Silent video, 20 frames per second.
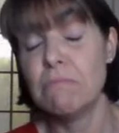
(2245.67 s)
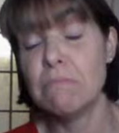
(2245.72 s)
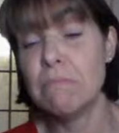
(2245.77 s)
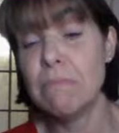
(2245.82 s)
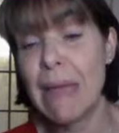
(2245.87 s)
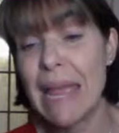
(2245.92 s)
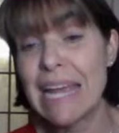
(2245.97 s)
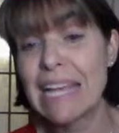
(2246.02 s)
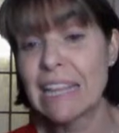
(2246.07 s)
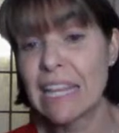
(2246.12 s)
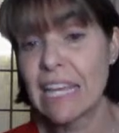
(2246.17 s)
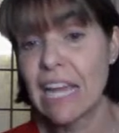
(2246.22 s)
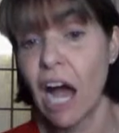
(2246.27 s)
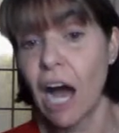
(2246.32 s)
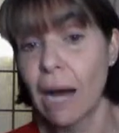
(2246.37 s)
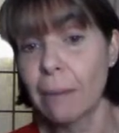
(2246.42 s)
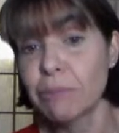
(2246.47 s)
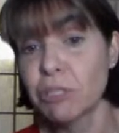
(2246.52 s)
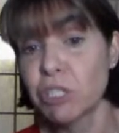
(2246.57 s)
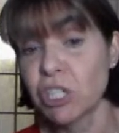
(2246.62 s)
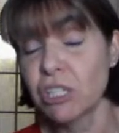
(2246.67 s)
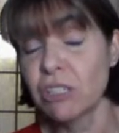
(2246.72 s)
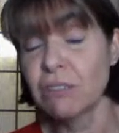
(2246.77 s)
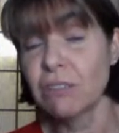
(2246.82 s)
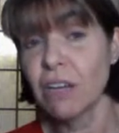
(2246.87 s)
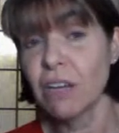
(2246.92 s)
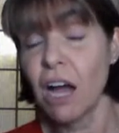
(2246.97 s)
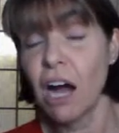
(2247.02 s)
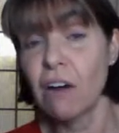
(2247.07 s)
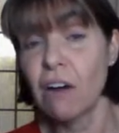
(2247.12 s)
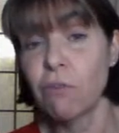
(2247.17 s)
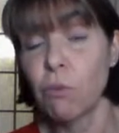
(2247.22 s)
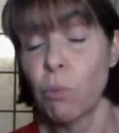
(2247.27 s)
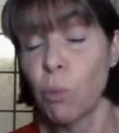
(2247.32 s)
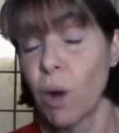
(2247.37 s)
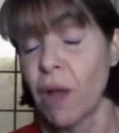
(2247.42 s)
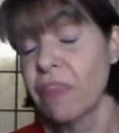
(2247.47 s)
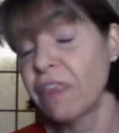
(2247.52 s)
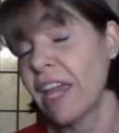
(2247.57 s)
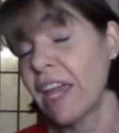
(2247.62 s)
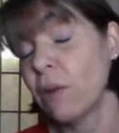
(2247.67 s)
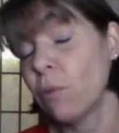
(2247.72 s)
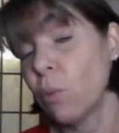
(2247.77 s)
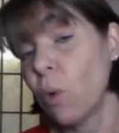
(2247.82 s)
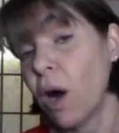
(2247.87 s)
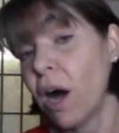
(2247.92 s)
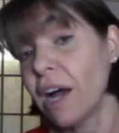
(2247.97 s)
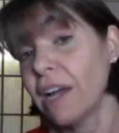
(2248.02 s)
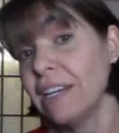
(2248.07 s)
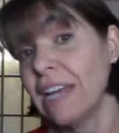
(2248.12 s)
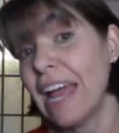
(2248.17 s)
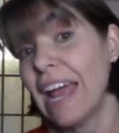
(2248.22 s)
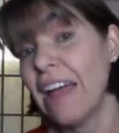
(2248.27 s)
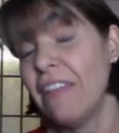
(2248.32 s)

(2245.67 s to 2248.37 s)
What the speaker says: make the option of what they want.